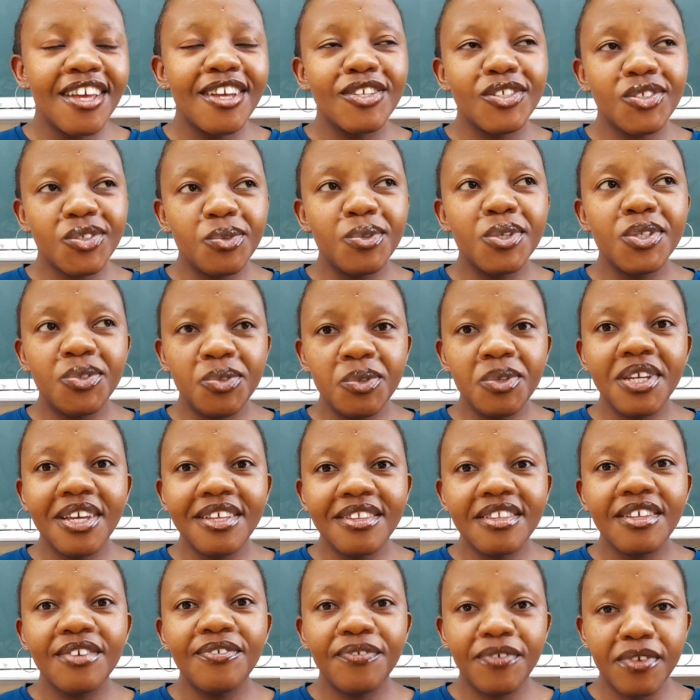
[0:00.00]
So we do
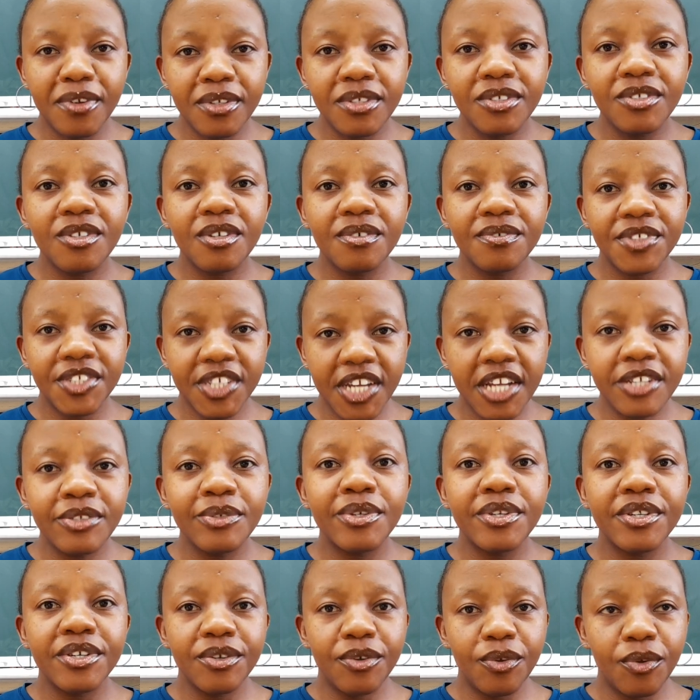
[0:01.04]
get the 1st of
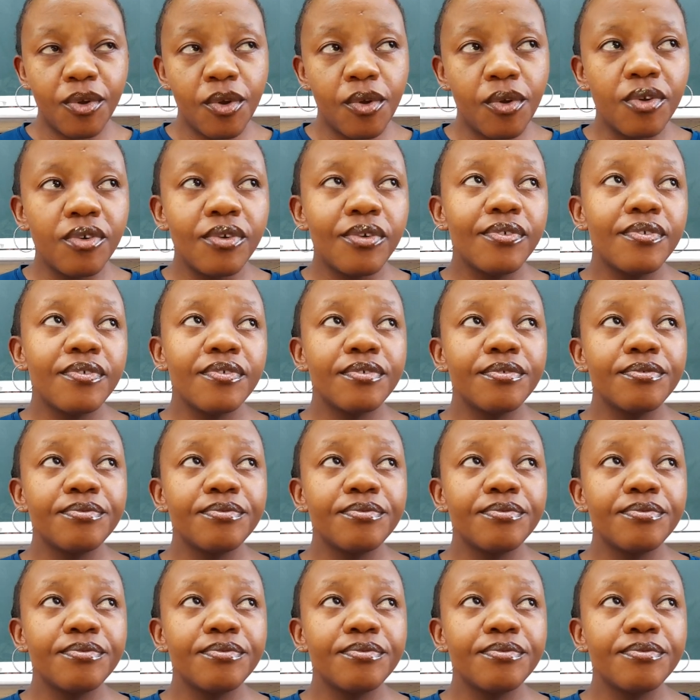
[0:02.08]
January off.